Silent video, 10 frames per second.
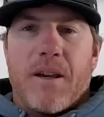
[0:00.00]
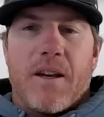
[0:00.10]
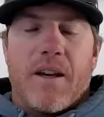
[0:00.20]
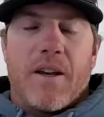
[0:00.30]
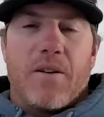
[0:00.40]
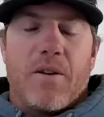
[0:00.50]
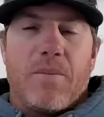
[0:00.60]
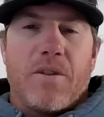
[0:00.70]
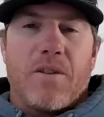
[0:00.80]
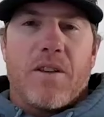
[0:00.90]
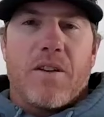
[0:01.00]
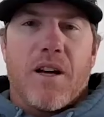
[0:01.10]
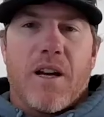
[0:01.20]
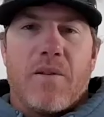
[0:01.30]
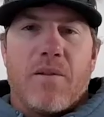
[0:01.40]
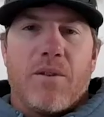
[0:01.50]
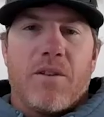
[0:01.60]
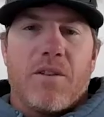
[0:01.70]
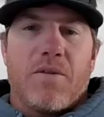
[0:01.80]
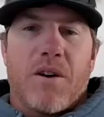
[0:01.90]
I, I grew up in southern iowa
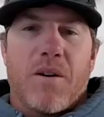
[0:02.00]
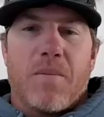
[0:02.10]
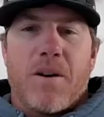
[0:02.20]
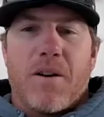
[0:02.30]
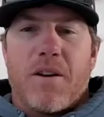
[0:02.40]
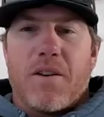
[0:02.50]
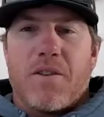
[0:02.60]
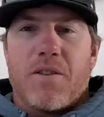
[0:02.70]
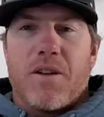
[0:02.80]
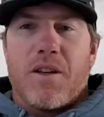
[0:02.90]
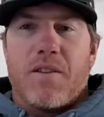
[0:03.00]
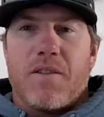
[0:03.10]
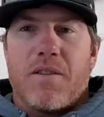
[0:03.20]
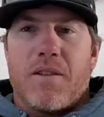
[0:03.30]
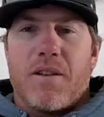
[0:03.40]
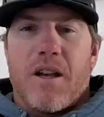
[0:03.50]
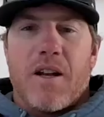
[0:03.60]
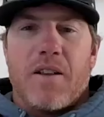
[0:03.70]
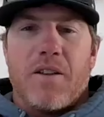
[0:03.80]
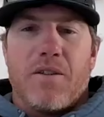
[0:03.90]
which is farm pond country and a
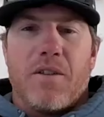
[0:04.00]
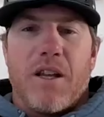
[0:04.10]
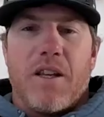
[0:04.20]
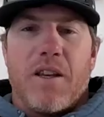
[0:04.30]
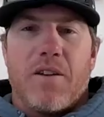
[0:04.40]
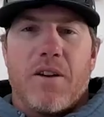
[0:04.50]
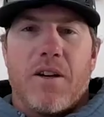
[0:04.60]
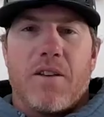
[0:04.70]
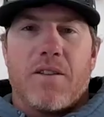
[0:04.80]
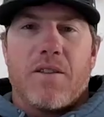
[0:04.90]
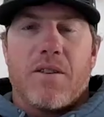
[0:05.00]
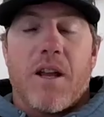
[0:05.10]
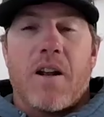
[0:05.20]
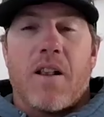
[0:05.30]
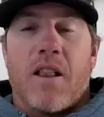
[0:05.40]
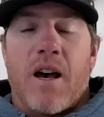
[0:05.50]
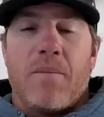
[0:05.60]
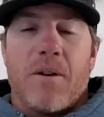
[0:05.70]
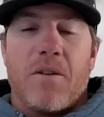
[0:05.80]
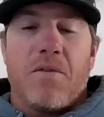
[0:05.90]
lot of little dinky creeks or well, not a
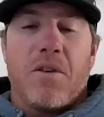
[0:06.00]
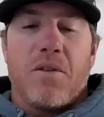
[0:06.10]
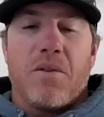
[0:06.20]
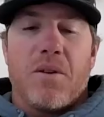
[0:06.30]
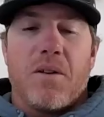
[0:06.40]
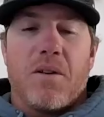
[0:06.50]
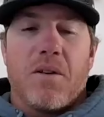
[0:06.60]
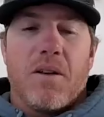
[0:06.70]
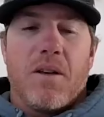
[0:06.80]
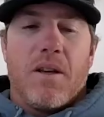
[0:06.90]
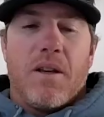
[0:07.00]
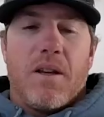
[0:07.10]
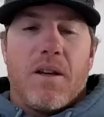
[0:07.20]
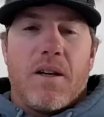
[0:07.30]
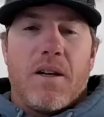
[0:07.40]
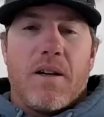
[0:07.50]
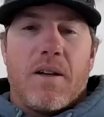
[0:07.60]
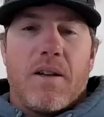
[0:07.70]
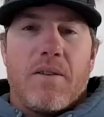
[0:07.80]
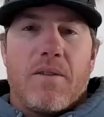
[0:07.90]
lot but a few and uh,
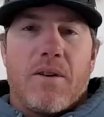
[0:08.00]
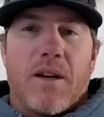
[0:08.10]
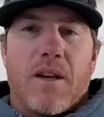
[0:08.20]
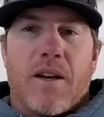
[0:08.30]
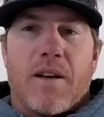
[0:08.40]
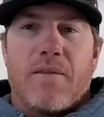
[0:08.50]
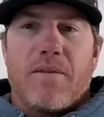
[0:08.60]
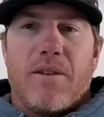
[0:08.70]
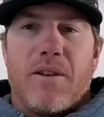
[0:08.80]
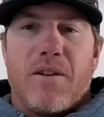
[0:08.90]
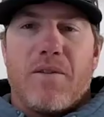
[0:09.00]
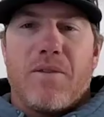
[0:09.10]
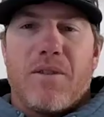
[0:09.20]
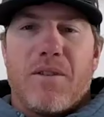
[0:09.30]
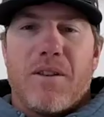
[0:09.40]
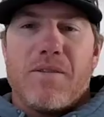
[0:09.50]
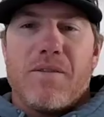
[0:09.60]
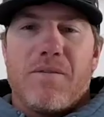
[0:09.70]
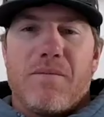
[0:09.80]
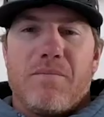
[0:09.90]
so i caught you know
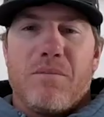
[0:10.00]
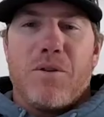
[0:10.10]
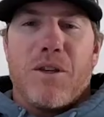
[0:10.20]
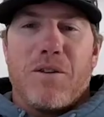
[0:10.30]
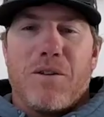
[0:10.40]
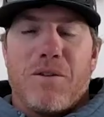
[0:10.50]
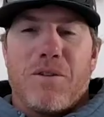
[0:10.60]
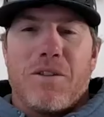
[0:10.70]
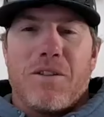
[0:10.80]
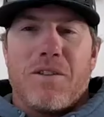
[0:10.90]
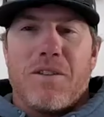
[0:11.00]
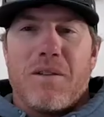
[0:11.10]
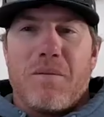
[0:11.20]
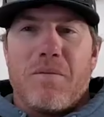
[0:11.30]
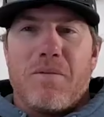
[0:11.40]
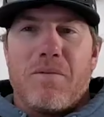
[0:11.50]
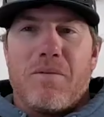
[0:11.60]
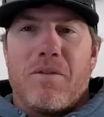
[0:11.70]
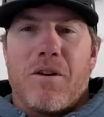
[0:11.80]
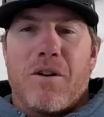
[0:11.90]
bluegills and, and
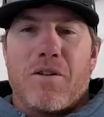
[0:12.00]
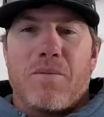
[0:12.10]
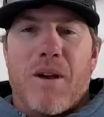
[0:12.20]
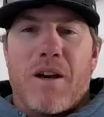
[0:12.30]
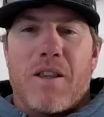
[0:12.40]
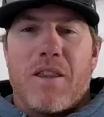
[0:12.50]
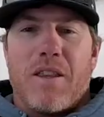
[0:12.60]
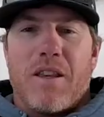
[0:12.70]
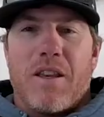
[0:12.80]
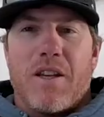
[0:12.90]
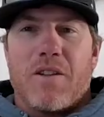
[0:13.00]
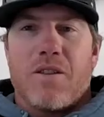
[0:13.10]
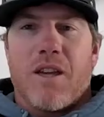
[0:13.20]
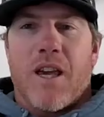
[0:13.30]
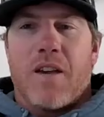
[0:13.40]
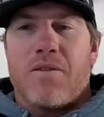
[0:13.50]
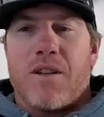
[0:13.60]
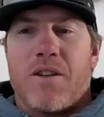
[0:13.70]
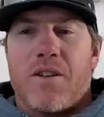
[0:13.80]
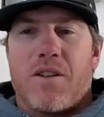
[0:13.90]
largemouth and the occasional
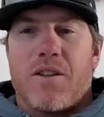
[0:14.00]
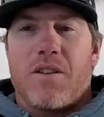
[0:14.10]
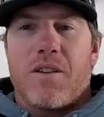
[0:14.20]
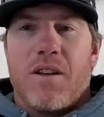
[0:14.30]
catfish. And